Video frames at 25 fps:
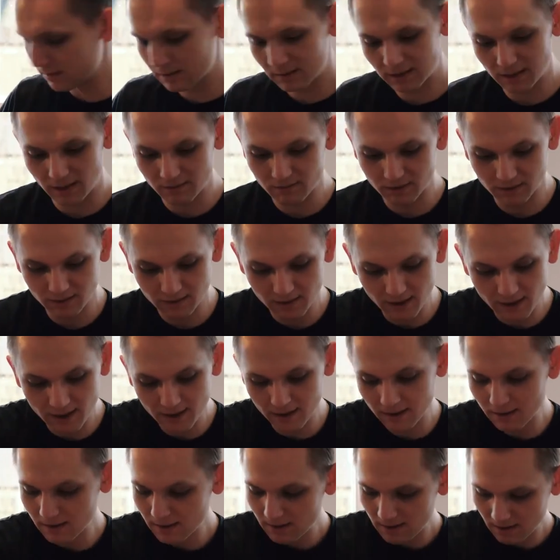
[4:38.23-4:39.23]
Get rid of
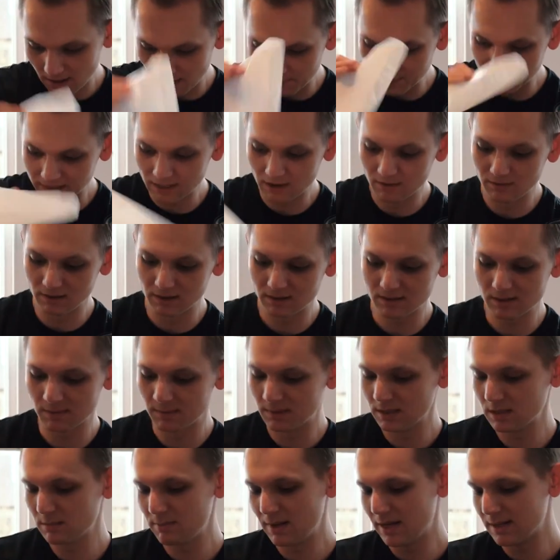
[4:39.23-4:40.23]
that. I'm gonna get rid of some of
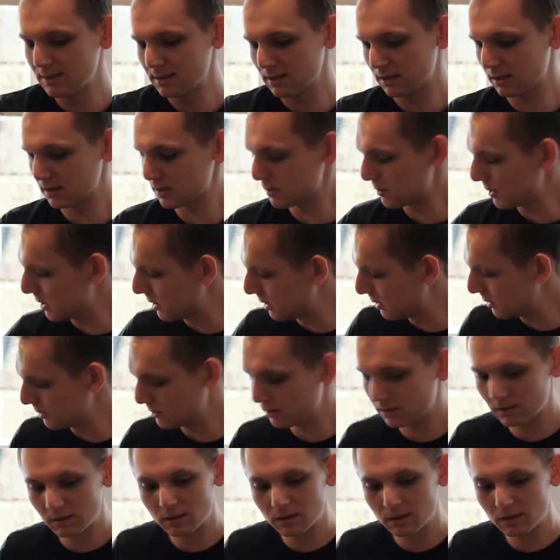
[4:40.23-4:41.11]
this plastic as well.